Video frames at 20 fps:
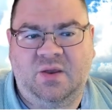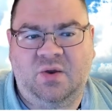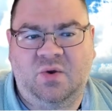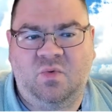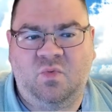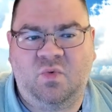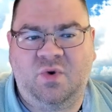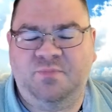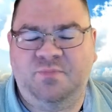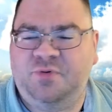
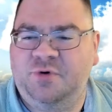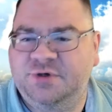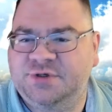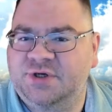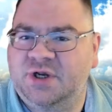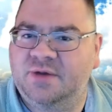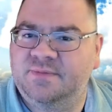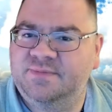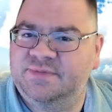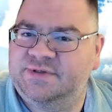When push
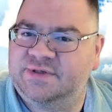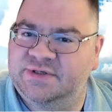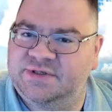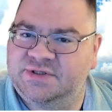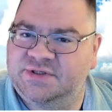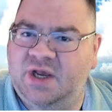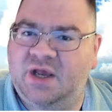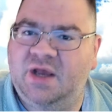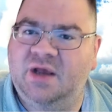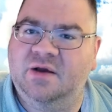comes to
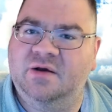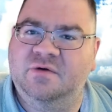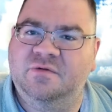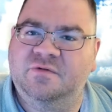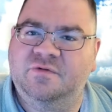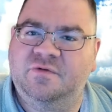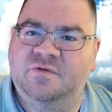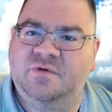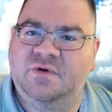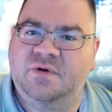
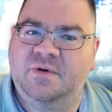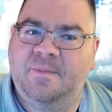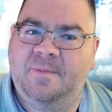shove,